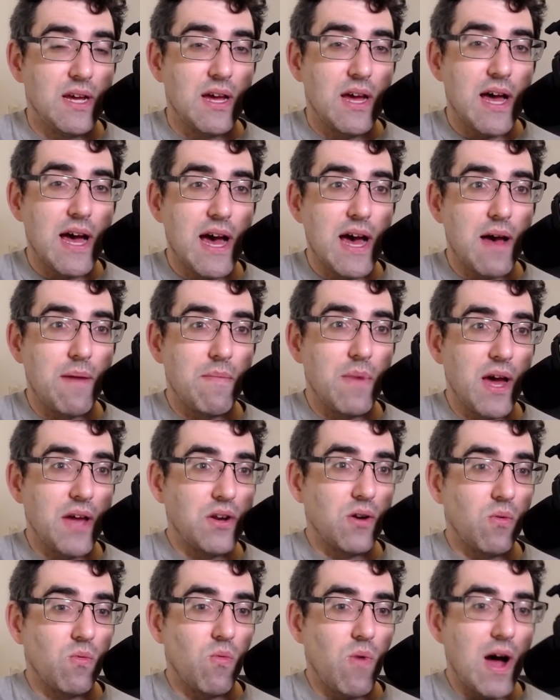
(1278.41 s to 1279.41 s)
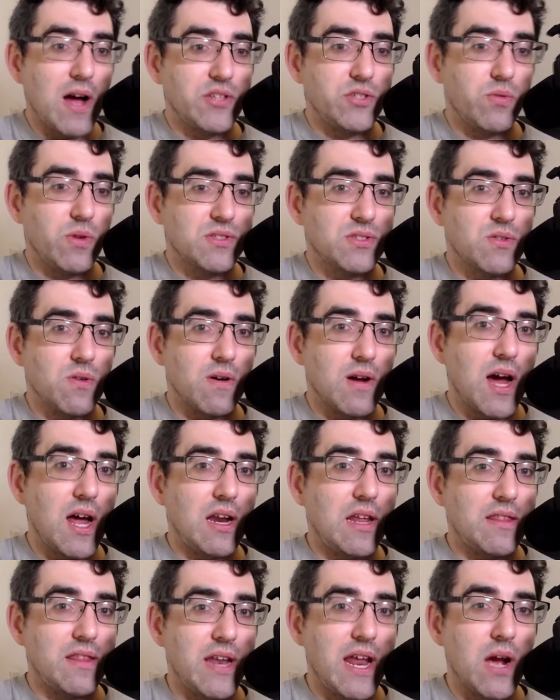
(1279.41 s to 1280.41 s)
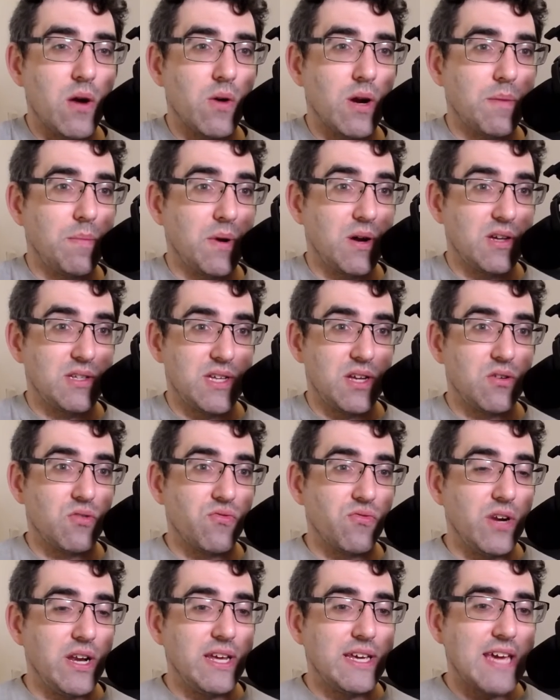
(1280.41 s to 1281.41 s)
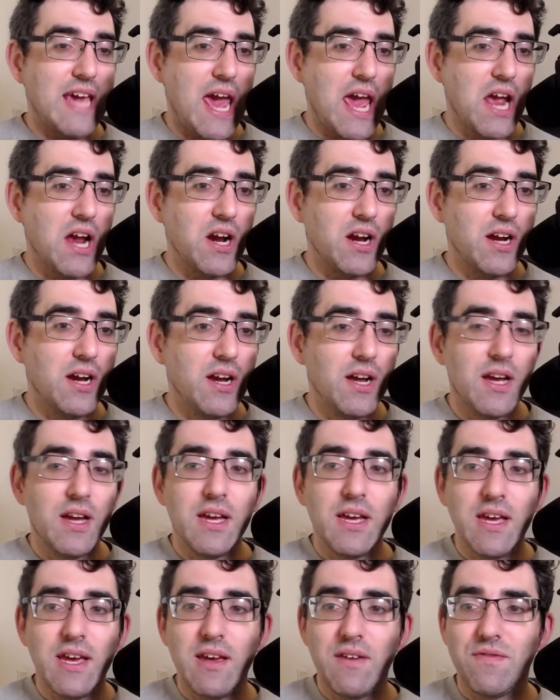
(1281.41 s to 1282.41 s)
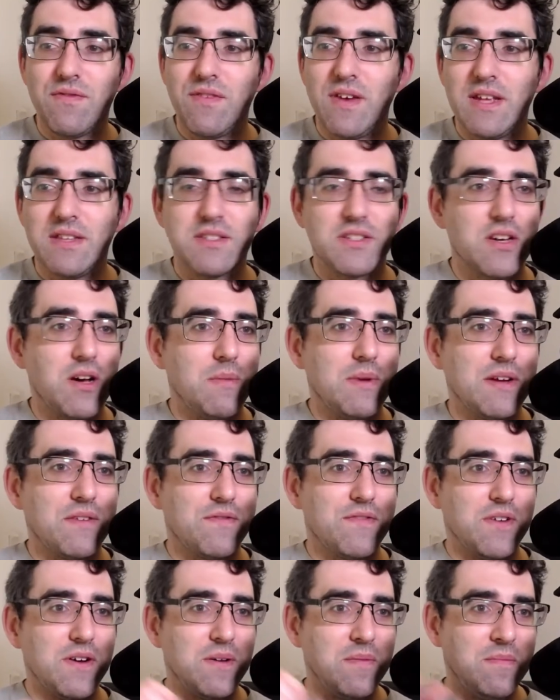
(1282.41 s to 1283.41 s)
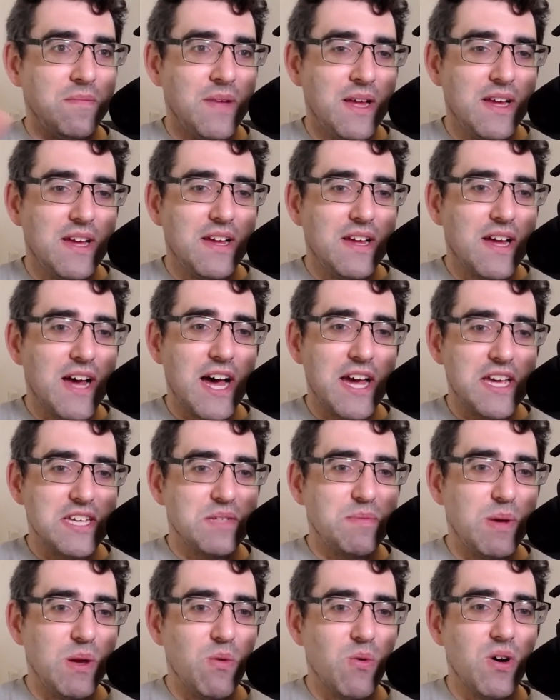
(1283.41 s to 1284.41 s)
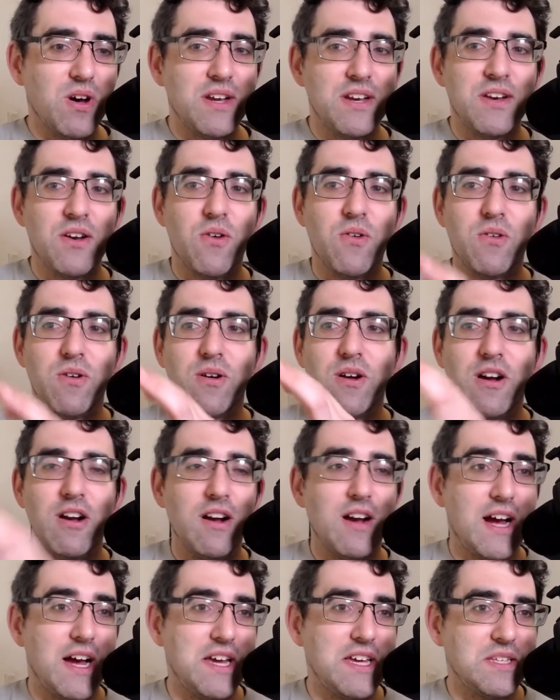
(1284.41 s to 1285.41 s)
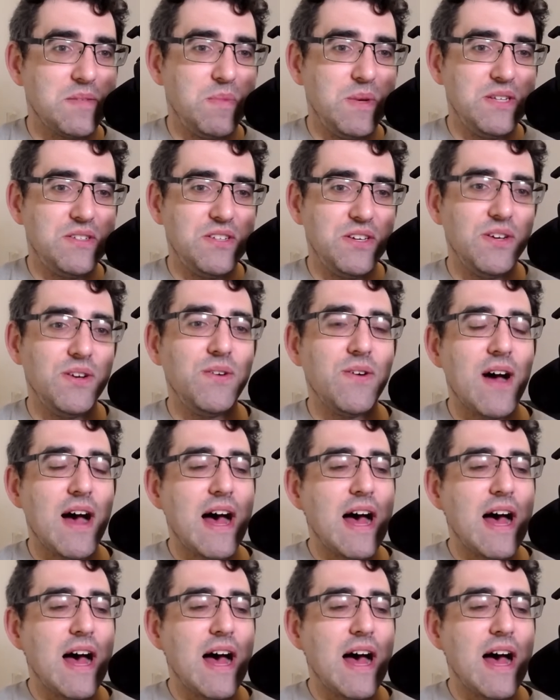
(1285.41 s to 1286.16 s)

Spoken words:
I don't watch what's going on the network because I don't really care if it's coming from ISP1 or ISP2.